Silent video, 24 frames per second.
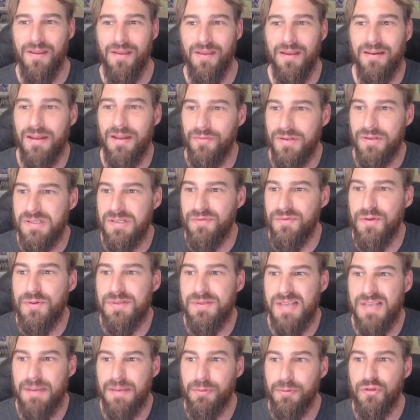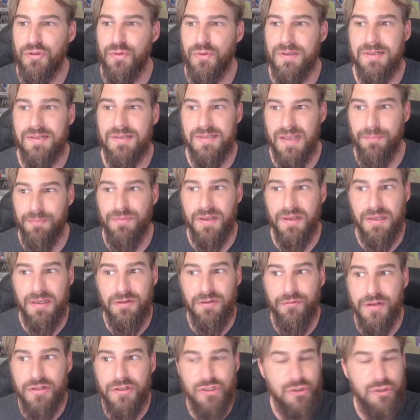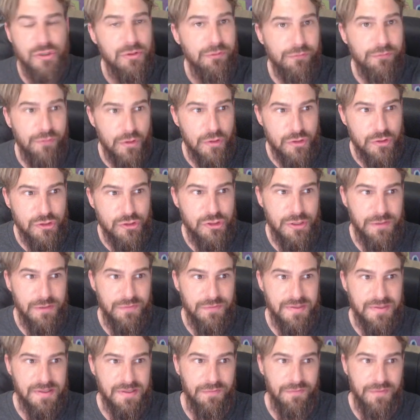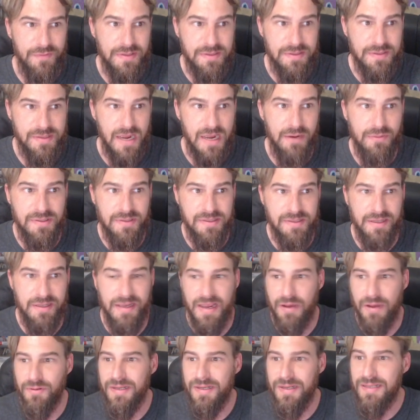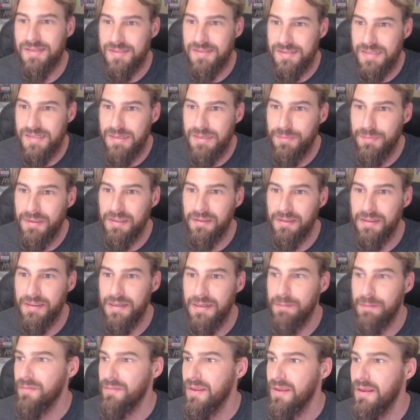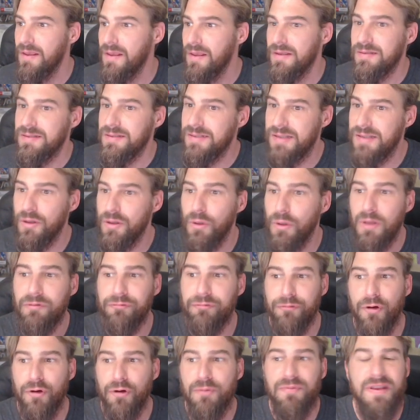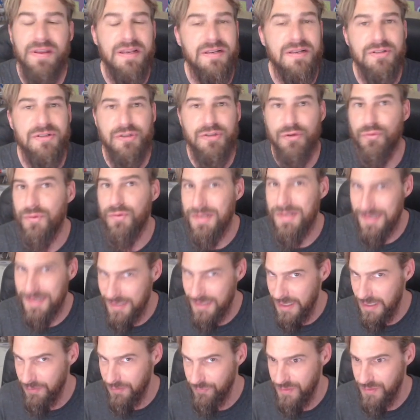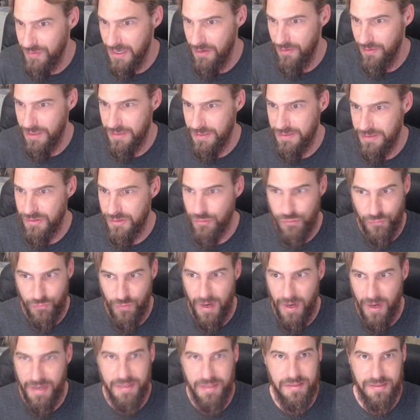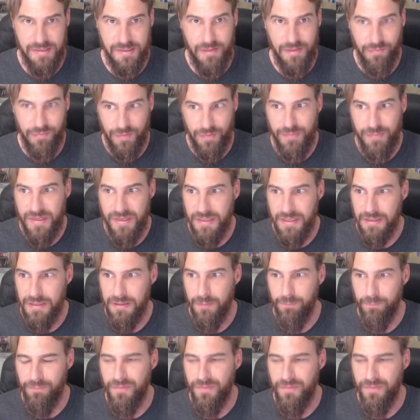Now, this view is able to accept the conventional version of the Cyrus account and seemingly still affirm the historicity of Darius or Darius the Mede.